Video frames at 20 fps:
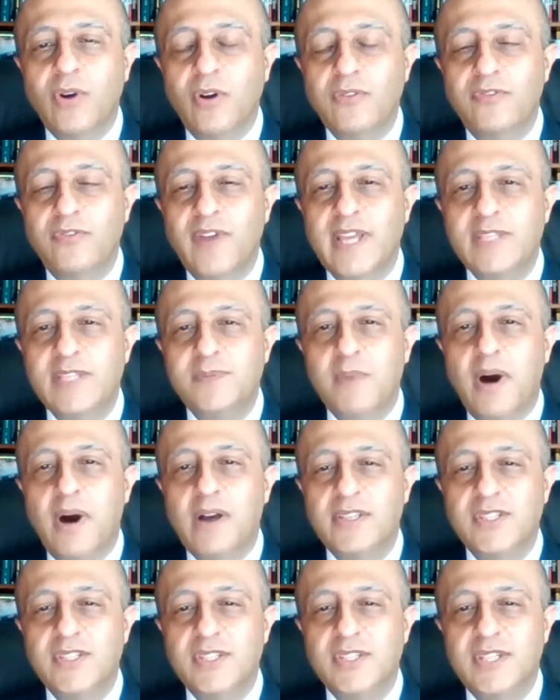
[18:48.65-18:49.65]
on face
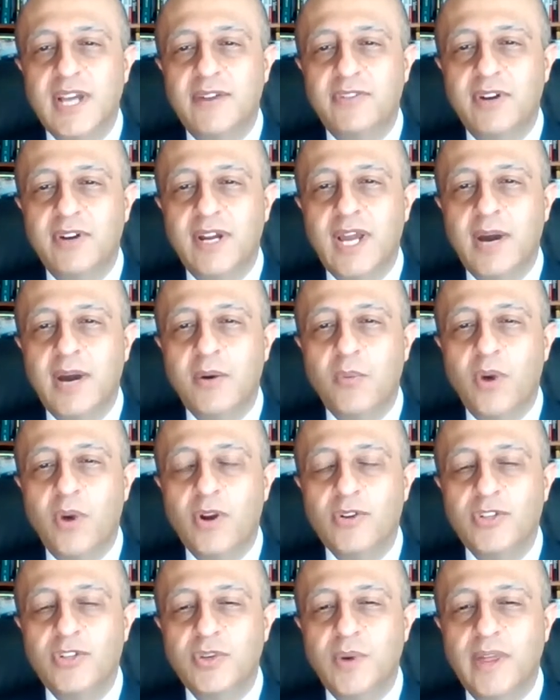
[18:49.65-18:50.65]
masks, cover a,
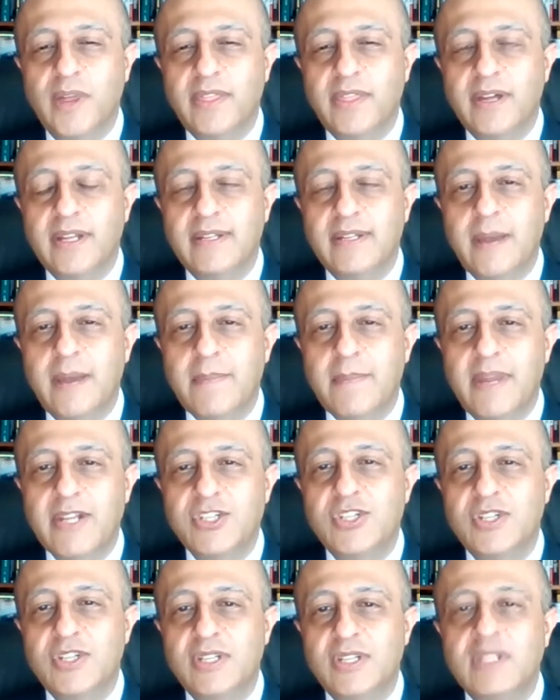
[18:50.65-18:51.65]
one or two other
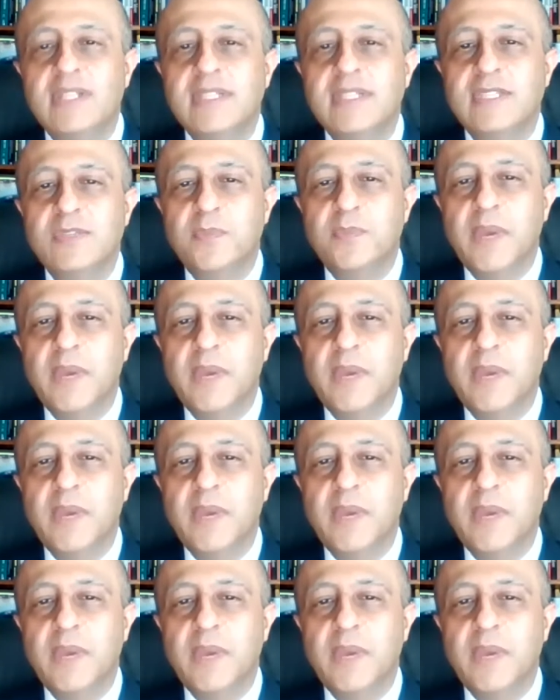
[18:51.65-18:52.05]
dimensions